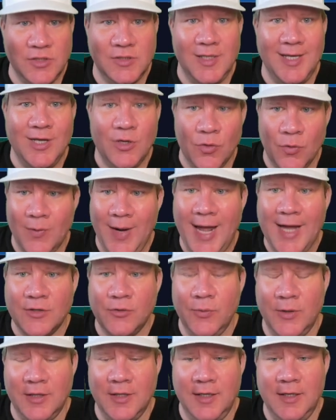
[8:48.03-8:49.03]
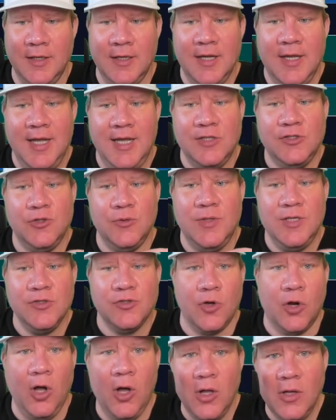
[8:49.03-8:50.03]
interact with it. And so
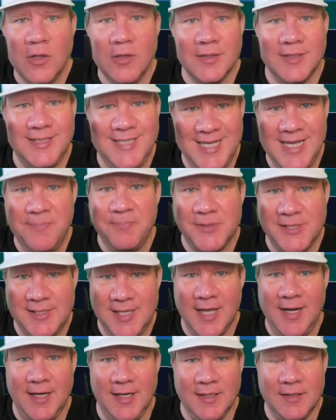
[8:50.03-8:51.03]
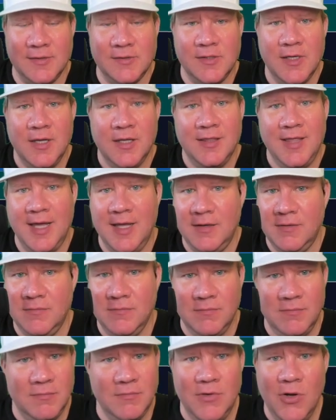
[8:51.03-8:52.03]
these are all deep settings that
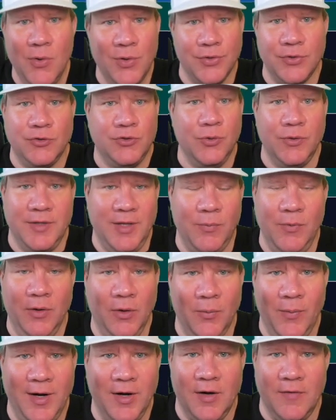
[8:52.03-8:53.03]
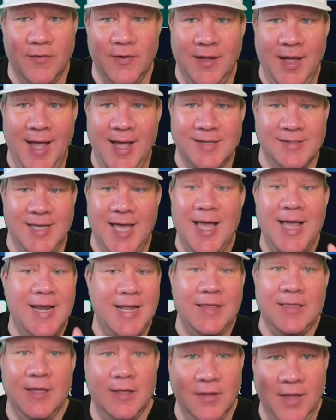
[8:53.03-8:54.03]
no other tool that we're aware of has
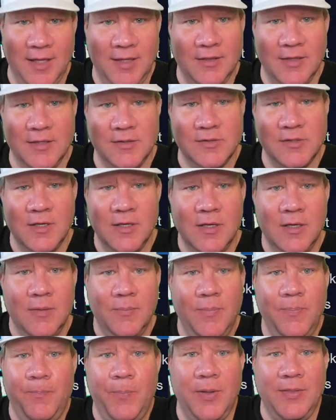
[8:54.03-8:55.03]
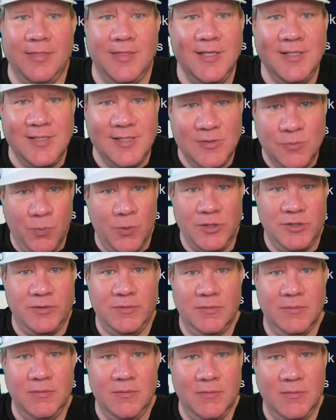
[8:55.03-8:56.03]
anything like this. But this is
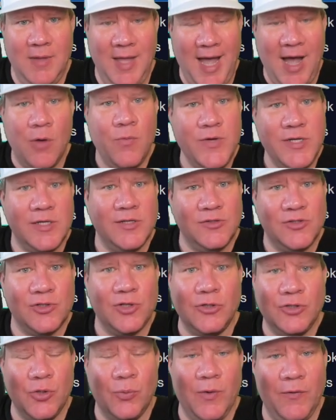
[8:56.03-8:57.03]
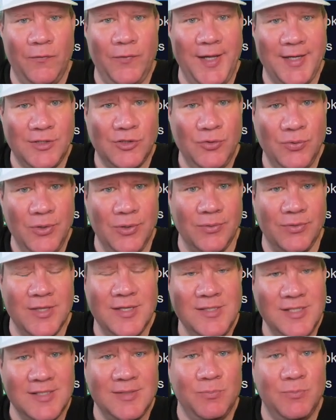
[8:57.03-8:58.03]
how we can start to reflect truth.
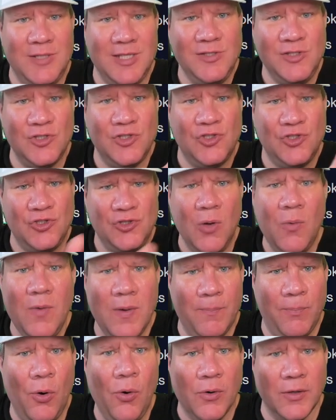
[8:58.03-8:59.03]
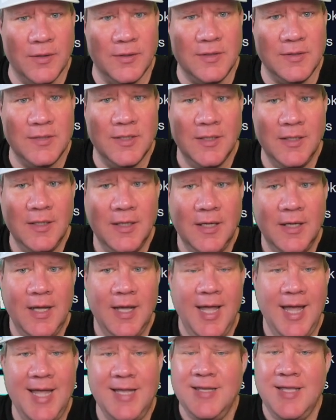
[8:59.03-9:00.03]
This is so important.
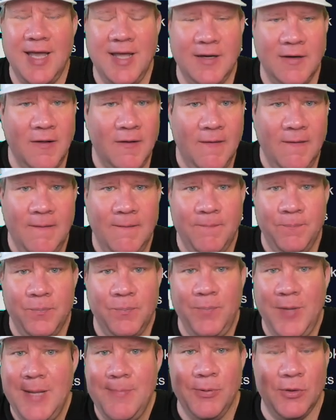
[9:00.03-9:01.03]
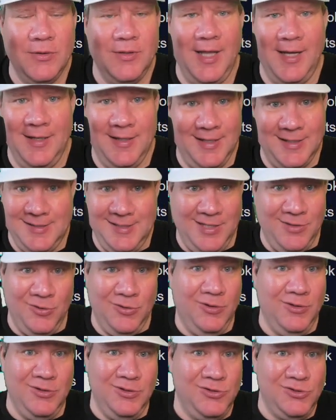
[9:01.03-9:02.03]
And yet people are like, it's
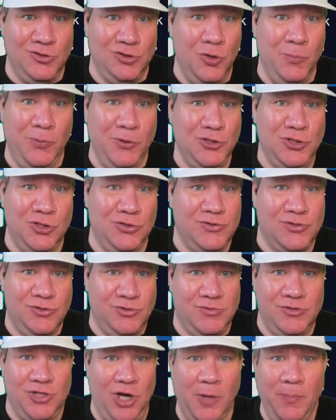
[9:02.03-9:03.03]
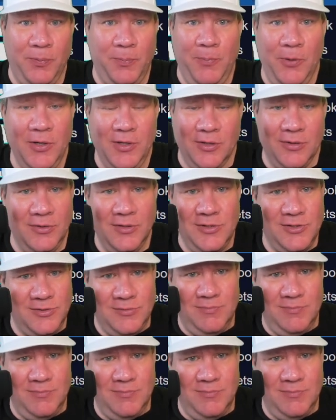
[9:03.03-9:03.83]
either the super sharp book or it's